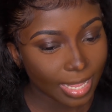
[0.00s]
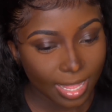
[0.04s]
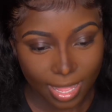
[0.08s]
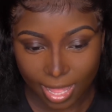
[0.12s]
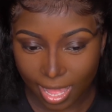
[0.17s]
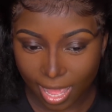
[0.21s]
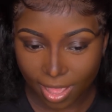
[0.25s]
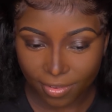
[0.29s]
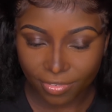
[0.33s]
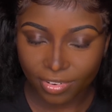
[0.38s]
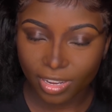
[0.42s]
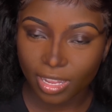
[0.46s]

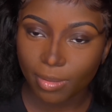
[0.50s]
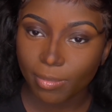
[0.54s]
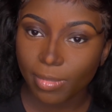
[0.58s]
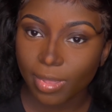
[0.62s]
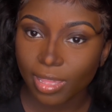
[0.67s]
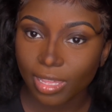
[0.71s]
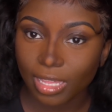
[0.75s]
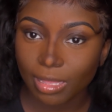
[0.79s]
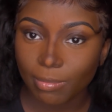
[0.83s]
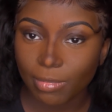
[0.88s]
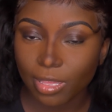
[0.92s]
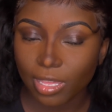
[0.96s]
African
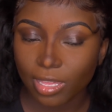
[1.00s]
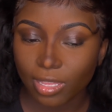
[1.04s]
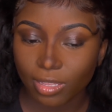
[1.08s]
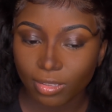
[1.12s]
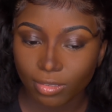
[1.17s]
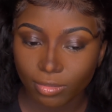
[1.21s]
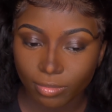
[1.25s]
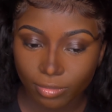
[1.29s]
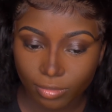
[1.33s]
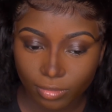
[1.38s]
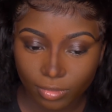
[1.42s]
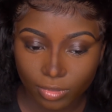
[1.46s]
men can be
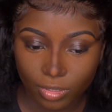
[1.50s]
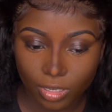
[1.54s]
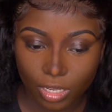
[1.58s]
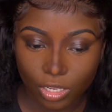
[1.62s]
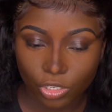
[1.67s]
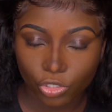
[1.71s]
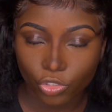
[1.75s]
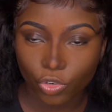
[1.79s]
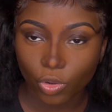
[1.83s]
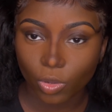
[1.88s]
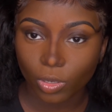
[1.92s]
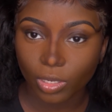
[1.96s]

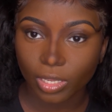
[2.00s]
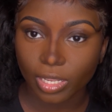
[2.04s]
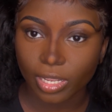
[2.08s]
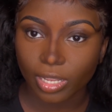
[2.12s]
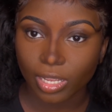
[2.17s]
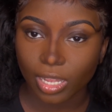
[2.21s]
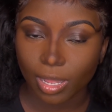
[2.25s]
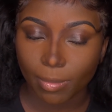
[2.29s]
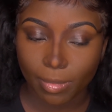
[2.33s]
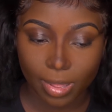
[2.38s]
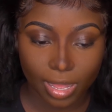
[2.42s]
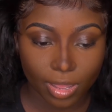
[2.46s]
controlling.
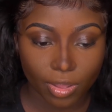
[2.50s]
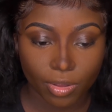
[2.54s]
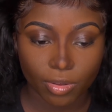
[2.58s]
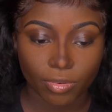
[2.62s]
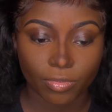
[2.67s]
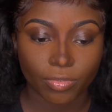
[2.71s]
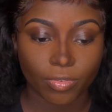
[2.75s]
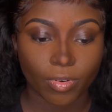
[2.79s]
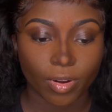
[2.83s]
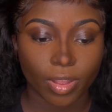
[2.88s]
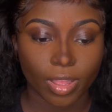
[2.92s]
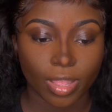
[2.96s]
I'm not gonna
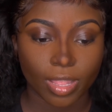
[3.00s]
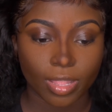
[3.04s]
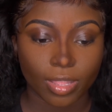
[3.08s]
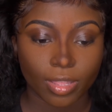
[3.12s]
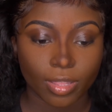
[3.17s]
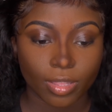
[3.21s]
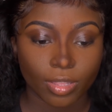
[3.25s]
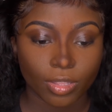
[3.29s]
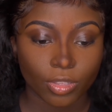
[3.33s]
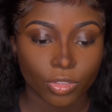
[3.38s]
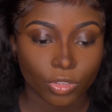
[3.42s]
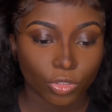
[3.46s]
front.
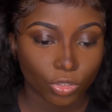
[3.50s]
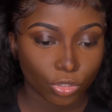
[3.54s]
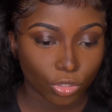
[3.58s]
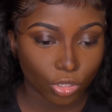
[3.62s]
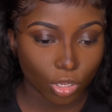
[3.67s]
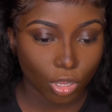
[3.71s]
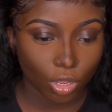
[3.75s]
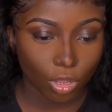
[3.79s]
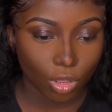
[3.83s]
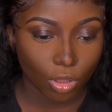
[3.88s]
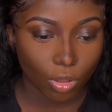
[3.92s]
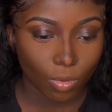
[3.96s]

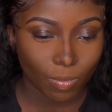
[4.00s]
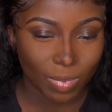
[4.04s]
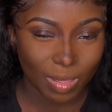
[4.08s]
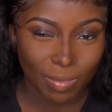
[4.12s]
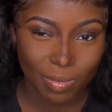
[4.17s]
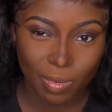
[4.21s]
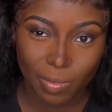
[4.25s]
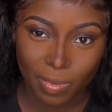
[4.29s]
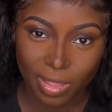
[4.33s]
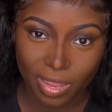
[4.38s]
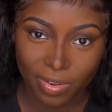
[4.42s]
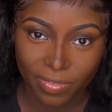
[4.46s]
So be
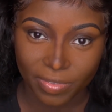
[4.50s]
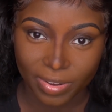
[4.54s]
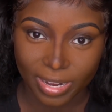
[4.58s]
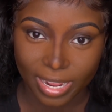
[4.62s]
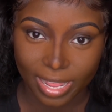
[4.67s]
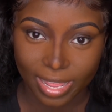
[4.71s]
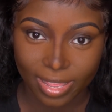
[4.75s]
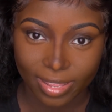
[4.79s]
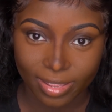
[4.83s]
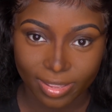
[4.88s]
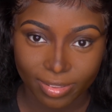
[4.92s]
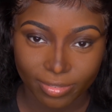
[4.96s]
prepared for
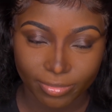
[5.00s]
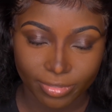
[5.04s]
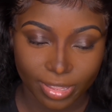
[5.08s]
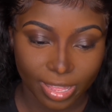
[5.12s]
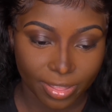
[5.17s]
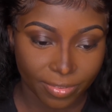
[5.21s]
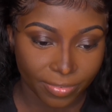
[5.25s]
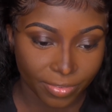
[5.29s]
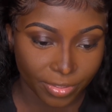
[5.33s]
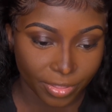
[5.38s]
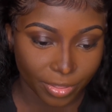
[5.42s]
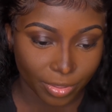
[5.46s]
that. I
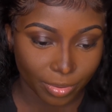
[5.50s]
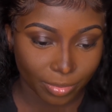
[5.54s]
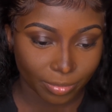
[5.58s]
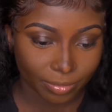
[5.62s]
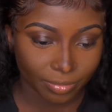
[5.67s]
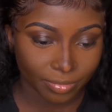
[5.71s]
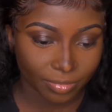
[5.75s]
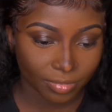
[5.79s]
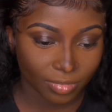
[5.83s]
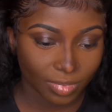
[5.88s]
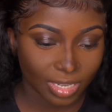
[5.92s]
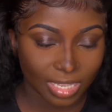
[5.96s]
feel
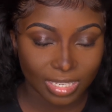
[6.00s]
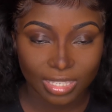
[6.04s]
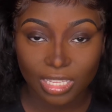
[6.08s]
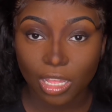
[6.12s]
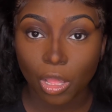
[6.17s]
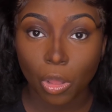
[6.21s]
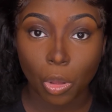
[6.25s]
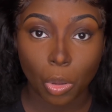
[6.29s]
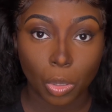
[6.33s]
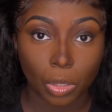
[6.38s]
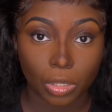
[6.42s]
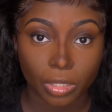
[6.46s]
it's
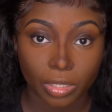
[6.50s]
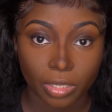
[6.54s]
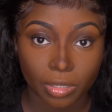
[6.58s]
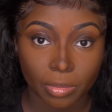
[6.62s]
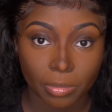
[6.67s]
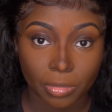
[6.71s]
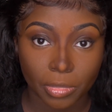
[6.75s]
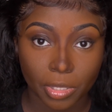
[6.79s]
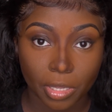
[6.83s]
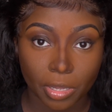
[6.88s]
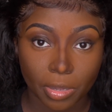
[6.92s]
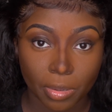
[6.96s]
not all of
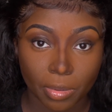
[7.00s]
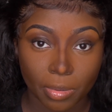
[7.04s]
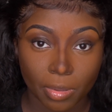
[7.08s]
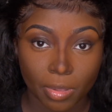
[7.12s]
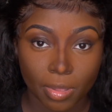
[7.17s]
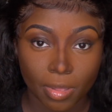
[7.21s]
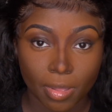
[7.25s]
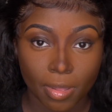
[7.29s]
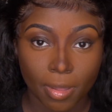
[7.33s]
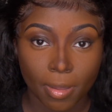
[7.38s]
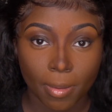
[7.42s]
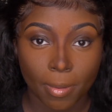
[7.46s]
them though,
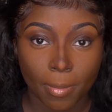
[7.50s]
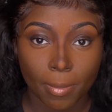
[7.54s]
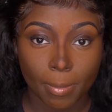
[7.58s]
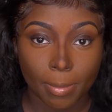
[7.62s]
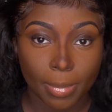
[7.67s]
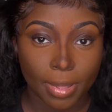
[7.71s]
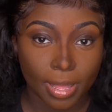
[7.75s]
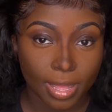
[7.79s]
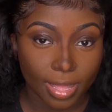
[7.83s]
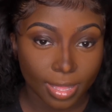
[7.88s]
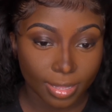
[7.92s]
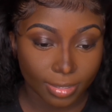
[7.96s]

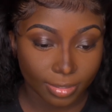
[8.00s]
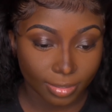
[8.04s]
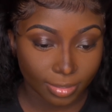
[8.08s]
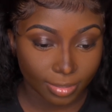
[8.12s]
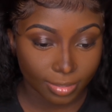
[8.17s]
but